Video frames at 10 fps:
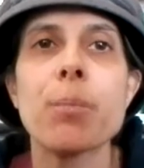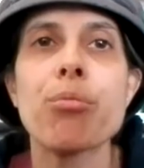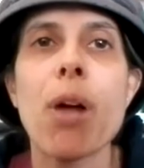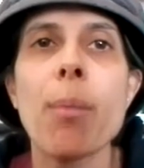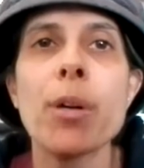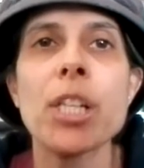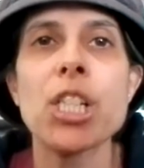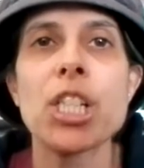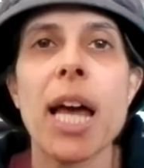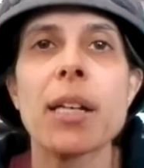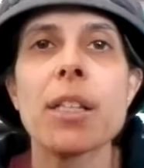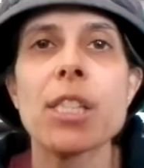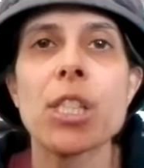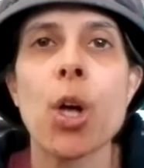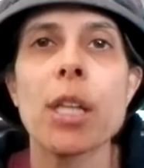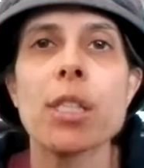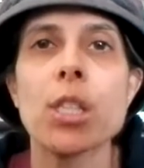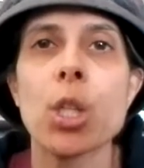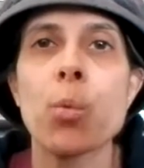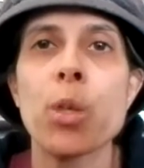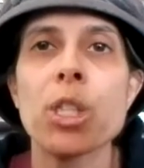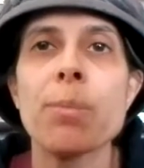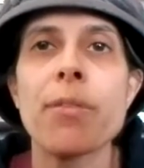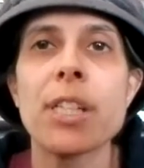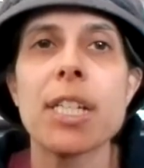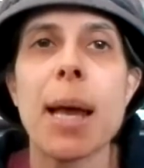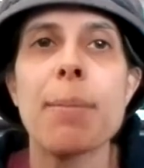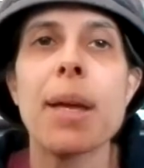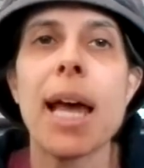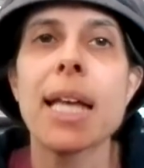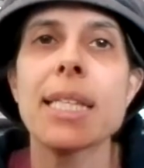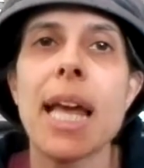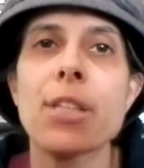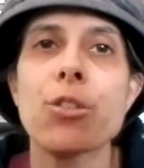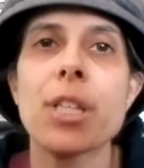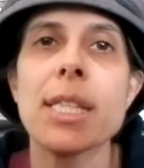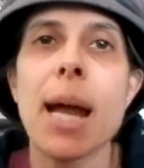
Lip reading: to properly channel his thoughts to the worship of Hashem as he entered the